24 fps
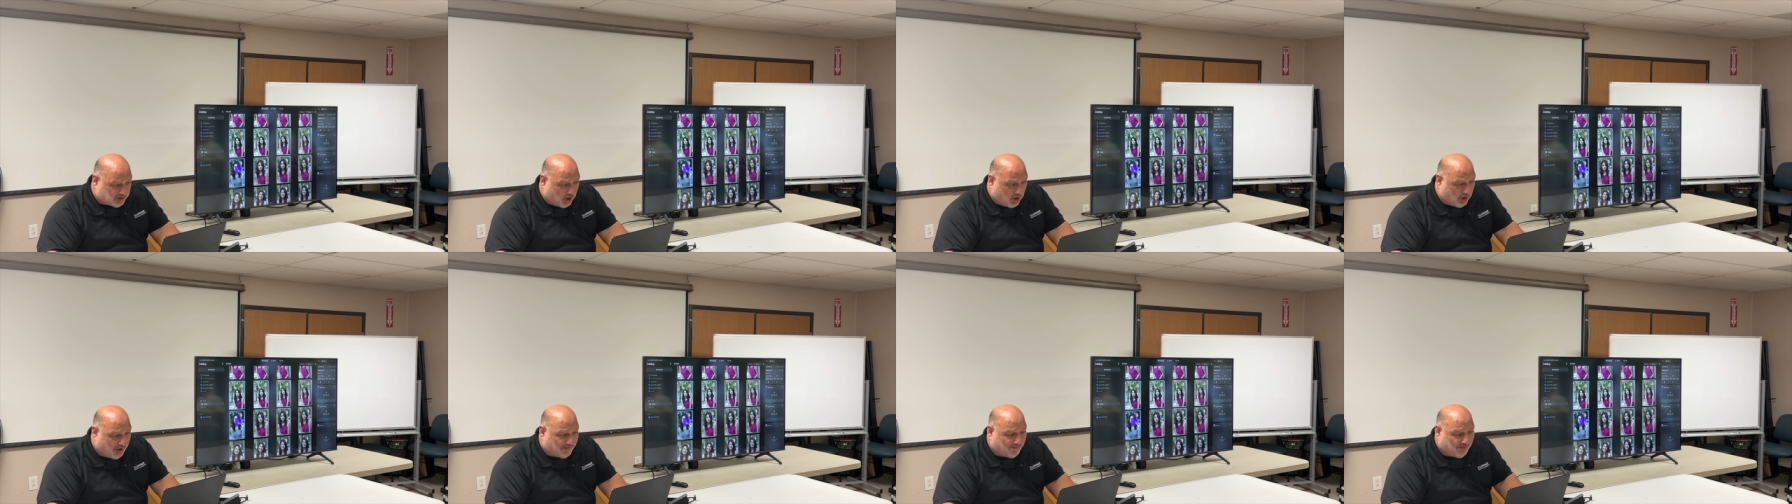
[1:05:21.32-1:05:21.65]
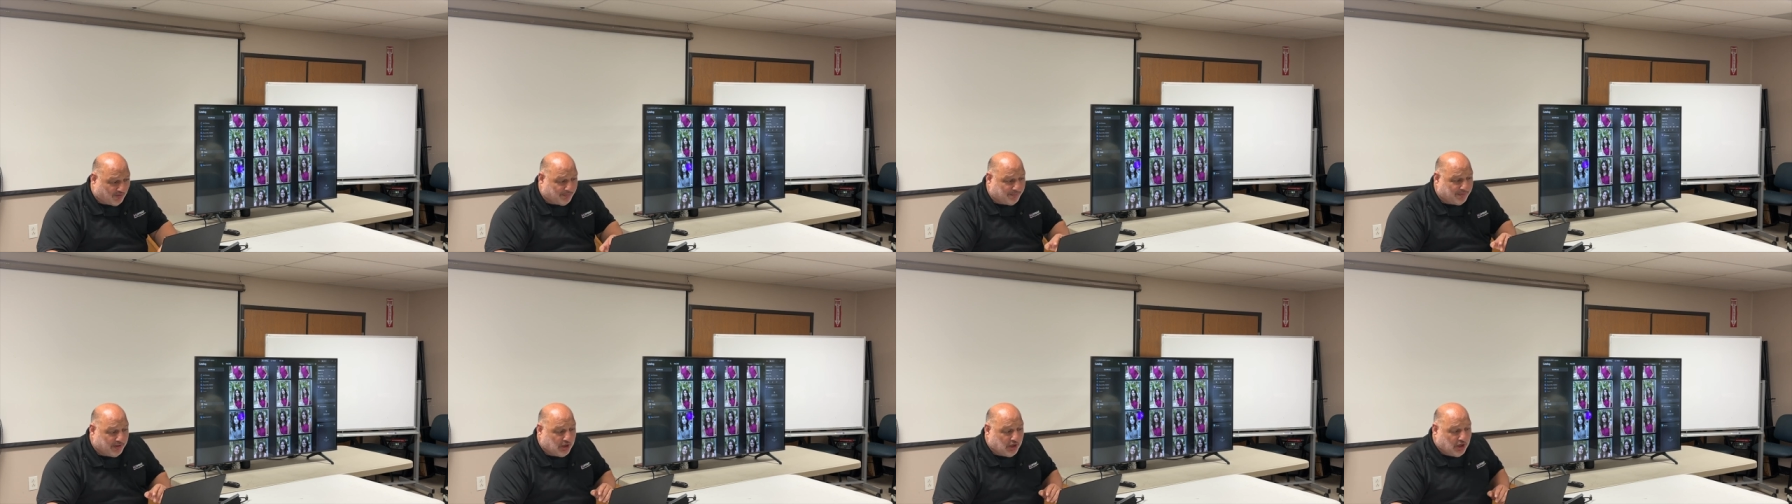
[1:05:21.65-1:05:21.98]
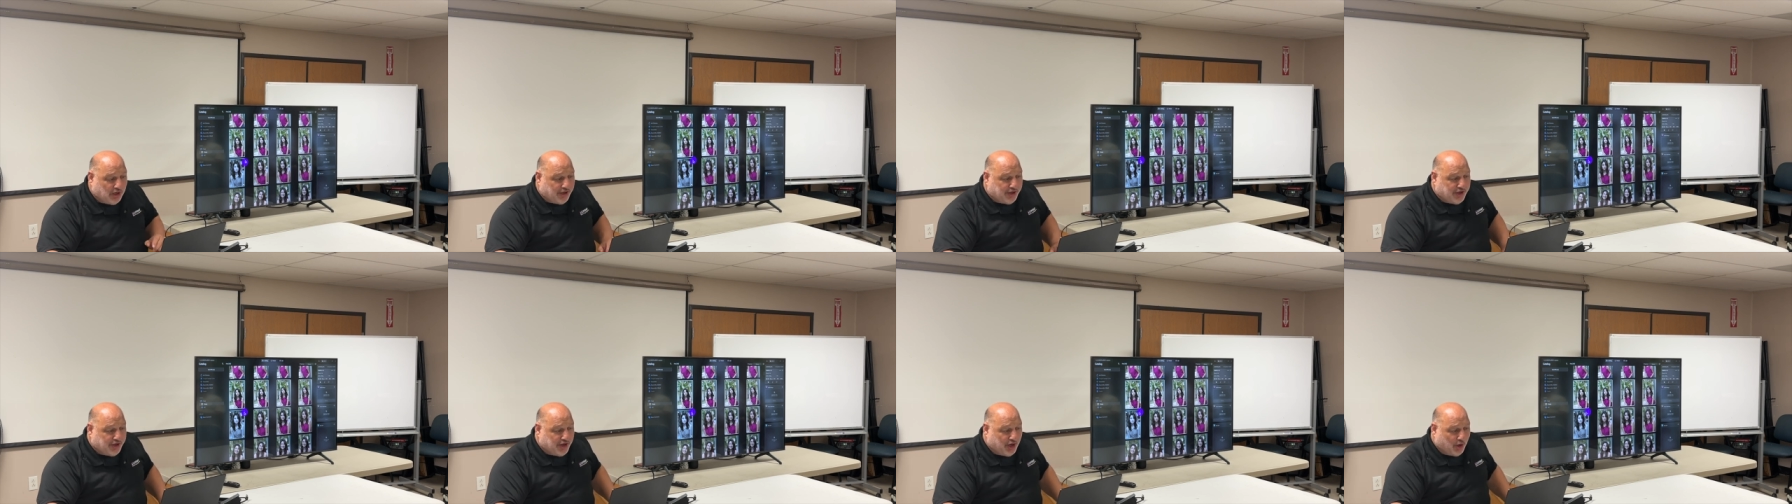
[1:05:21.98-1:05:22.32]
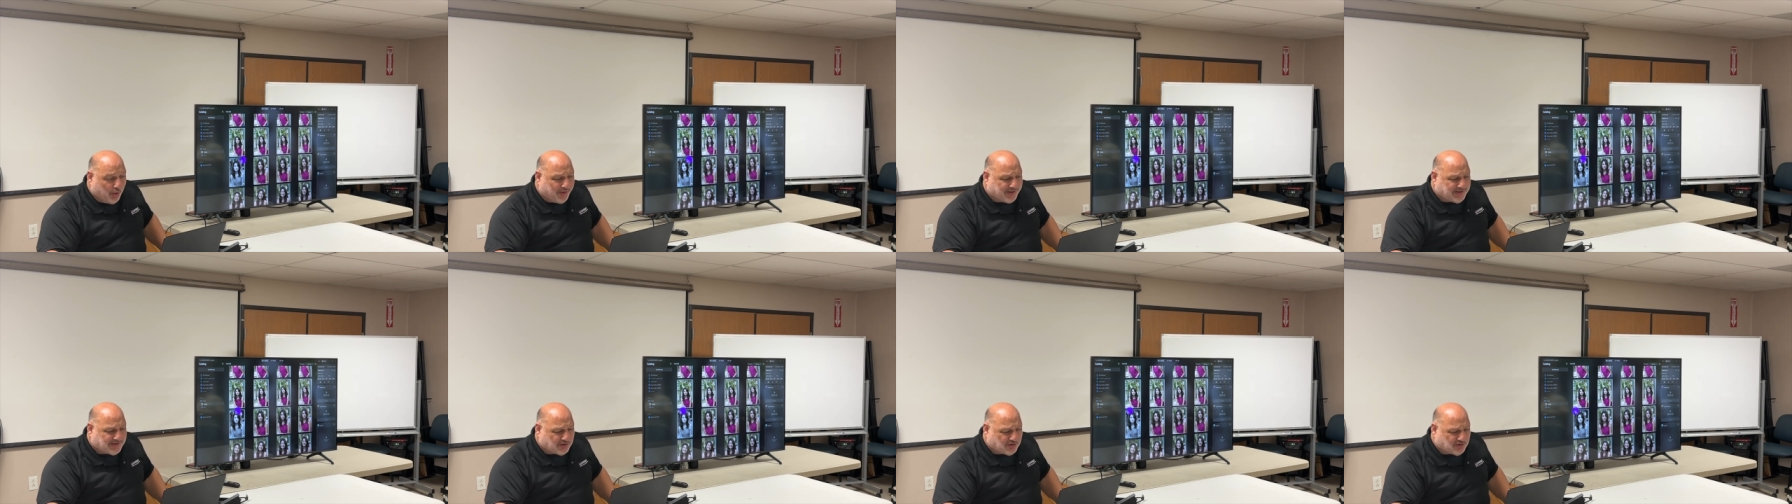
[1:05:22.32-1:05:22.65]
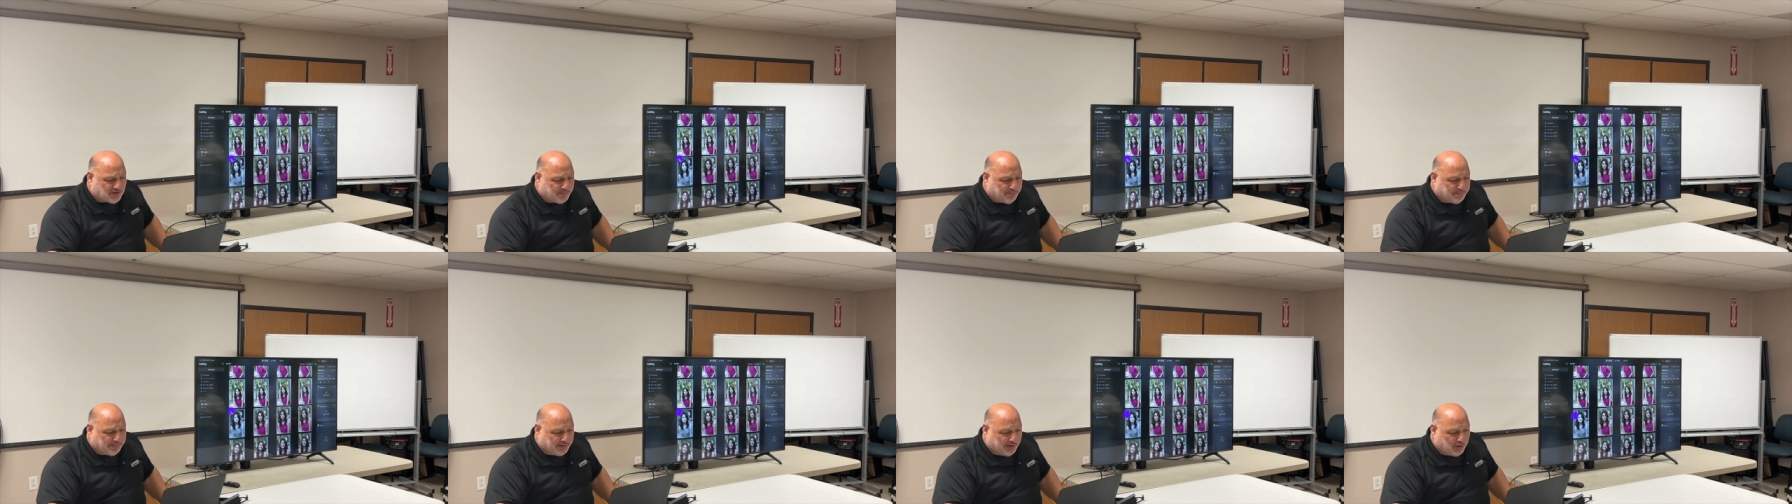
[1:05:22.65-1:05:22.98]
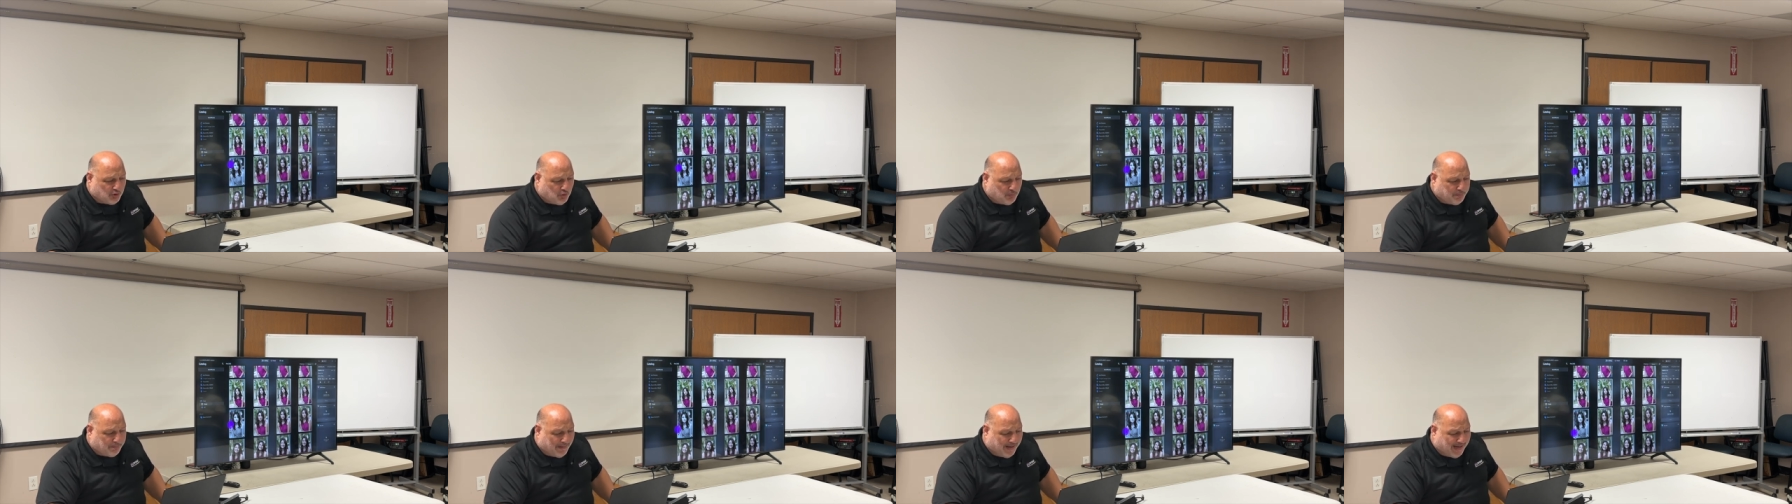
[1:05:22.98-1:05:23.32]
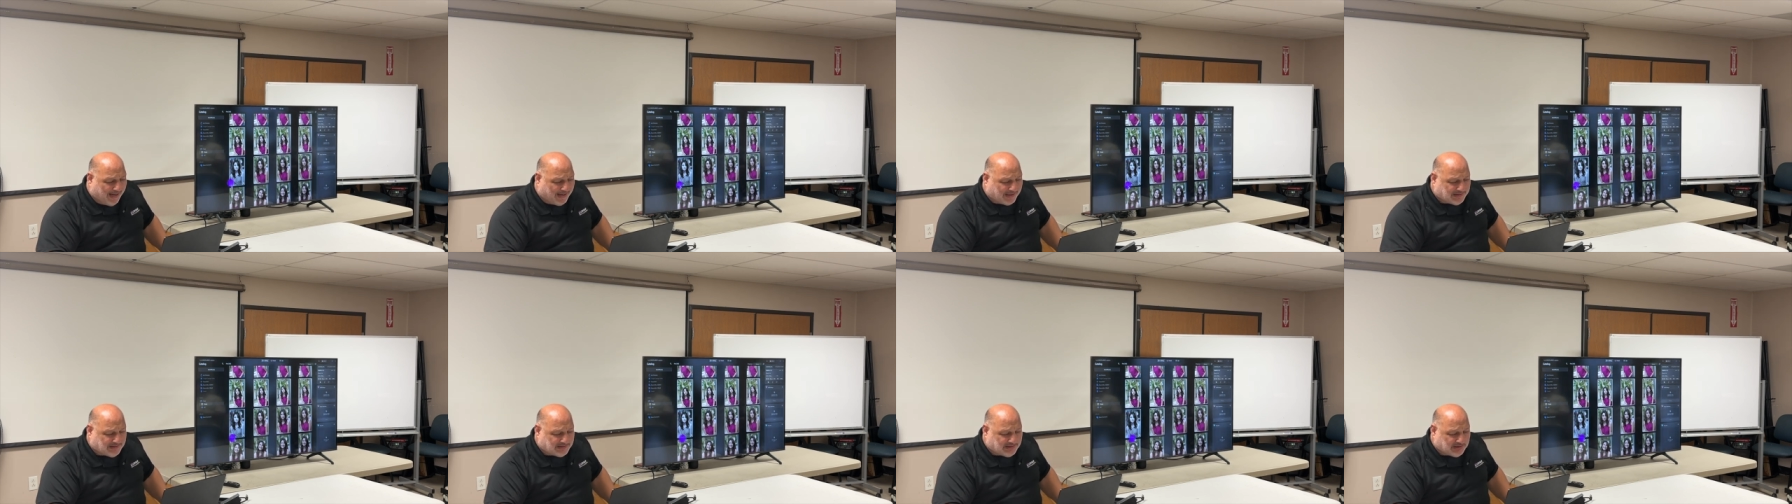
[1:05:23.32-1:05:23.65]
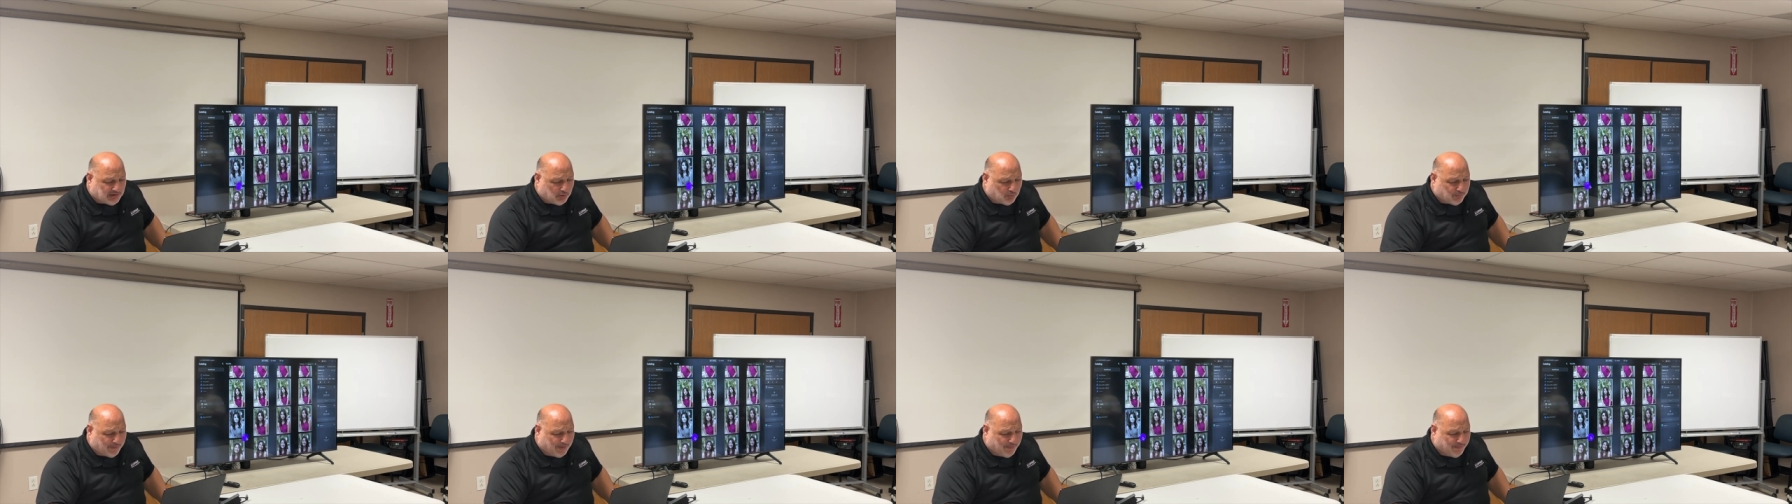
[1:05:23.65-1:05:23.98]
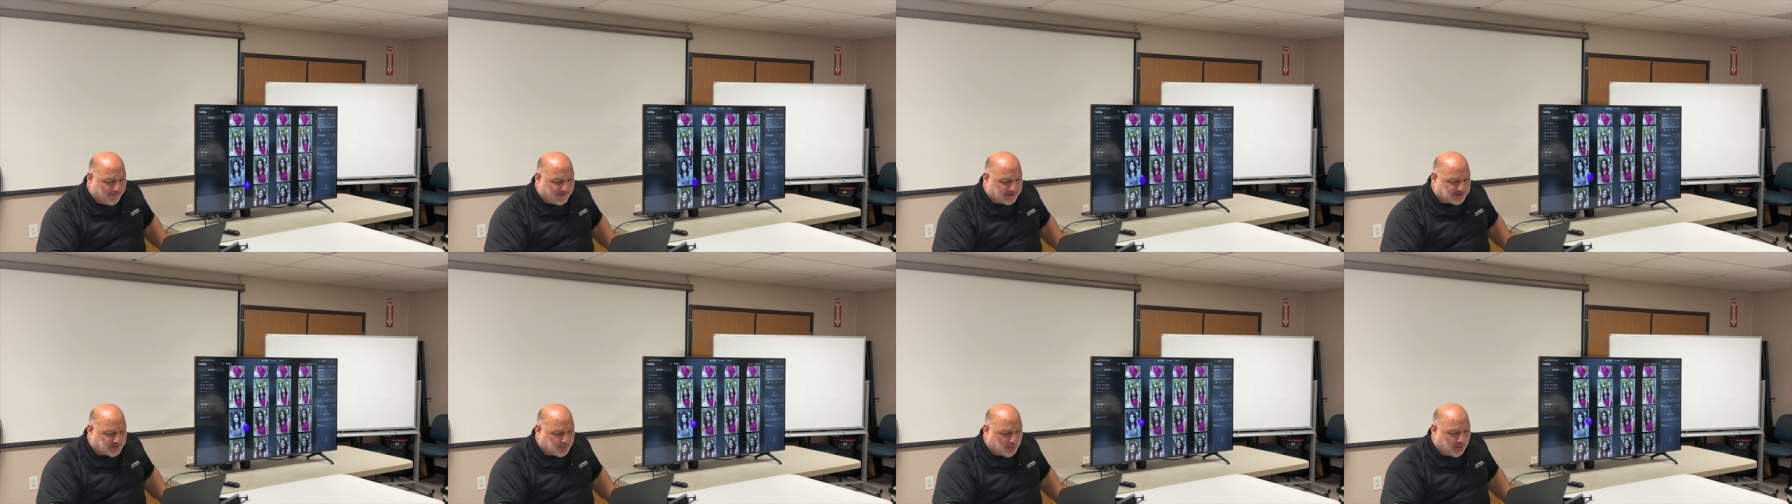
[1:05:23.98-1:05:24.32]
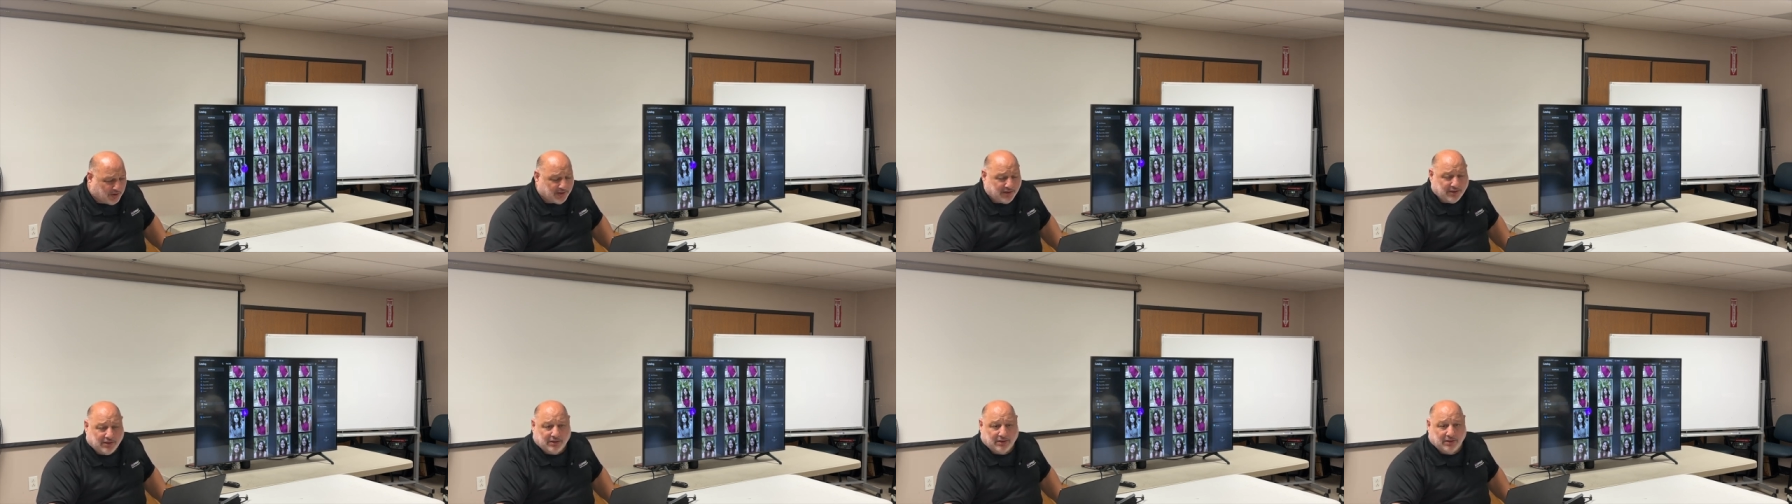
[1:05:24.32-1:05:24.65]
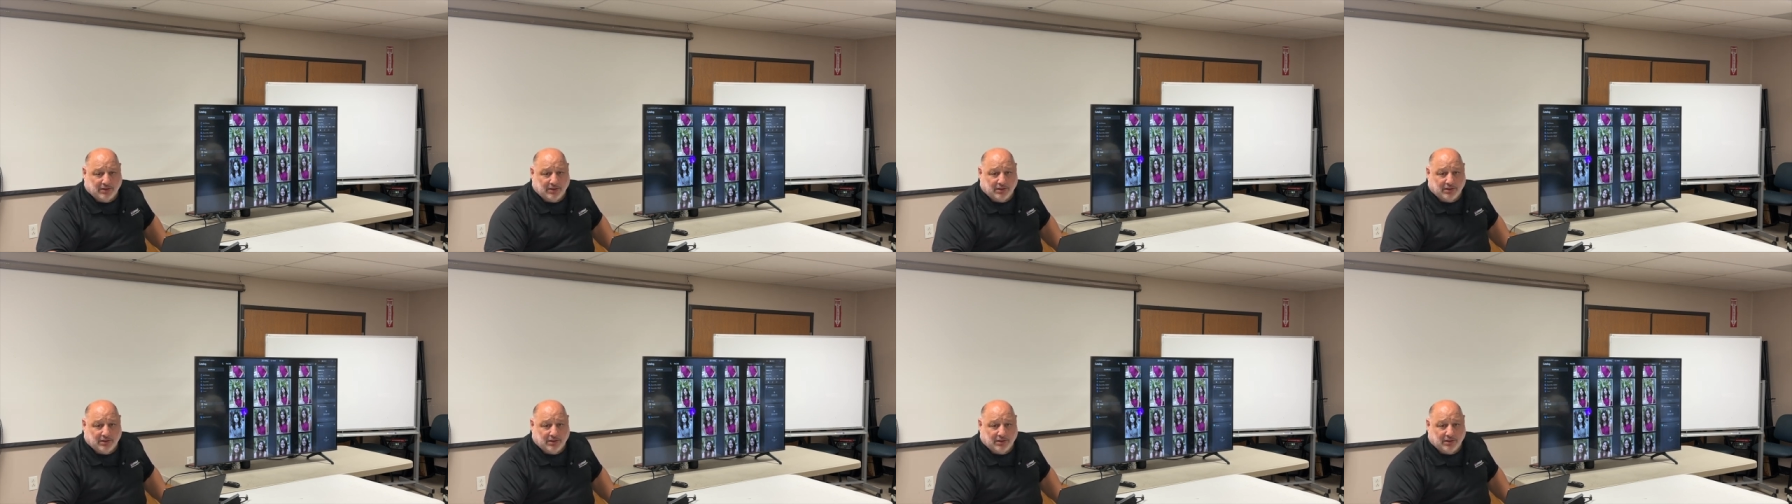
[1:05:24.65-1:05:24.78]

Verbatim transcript: all of them, notice there's a blue box around this one.